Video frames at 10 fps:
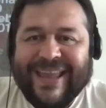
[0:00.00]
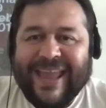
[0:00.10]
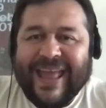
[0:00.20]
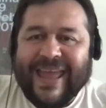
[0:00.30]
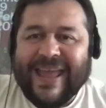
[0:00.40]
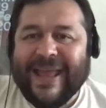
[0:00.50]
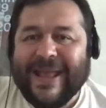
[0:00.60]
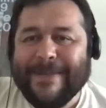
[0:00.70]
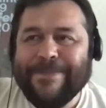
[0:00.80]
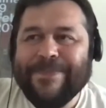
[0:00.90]

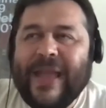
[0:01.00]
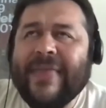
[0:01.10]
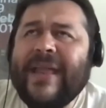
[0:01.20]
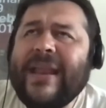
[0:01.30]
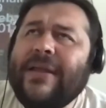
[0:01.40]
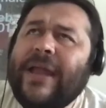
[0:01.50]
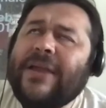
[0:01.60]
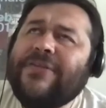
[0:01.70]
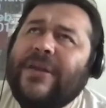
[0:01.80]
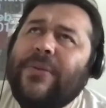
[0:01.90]
And then
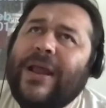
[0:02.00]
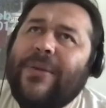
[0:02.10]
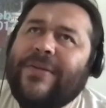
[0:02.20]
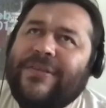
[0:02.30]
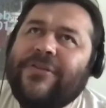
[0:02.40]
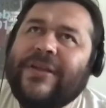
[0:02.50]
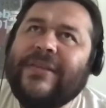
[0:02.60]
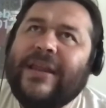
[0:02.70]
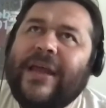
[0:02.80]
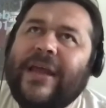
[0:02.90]
actually, what I was
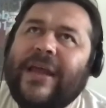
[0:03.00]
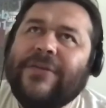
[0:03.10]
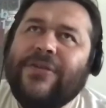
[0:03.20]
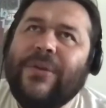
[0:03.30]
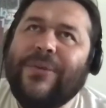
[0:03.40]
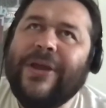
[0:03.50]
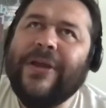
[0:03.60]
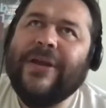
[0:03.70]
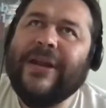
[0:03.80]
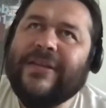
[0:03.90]
interested after talking with
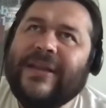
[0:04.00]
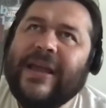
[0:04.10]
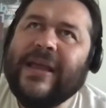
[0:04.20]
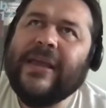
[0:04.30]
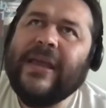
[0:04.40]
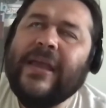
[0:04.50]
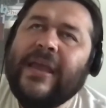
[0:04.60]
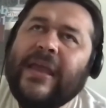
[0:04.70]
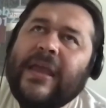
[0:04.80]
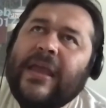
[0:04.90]
her is like
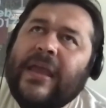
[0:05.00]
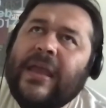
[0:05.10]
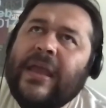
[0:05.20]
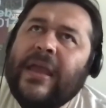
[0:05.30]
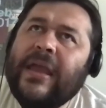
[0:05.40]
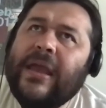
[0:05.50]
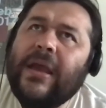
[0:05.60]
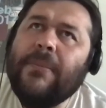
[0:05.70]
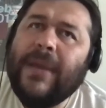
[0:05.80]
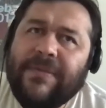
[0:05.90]

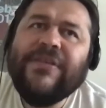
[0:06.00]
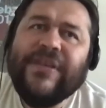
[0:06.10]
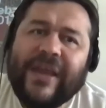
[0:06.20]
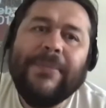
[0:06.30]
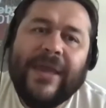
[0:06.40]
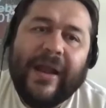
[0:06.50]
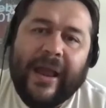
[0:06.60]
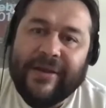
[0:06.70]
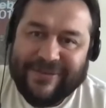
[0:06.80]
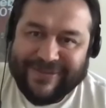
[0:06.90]
maybe she can be a
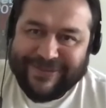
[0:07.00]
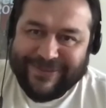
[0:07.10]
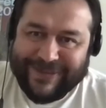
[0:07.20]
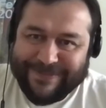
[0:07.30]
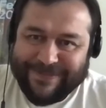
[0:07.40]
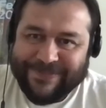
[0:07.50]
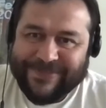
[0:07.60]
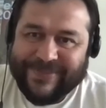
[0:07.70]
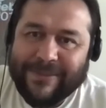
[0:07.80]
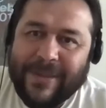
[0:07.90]
character in the film.
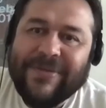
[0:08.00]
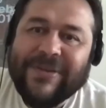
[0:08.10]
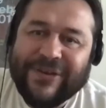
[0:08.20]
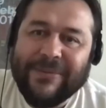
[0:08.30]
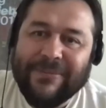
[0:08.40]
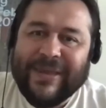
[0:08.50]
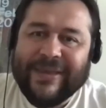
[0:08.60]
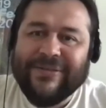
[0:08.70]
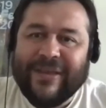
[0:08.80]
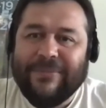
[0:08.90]
Maybe she can
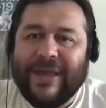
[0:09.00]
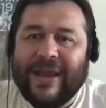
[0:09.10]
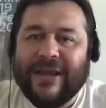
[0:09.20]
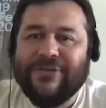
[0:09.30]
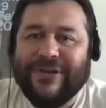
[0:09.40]
be an actress.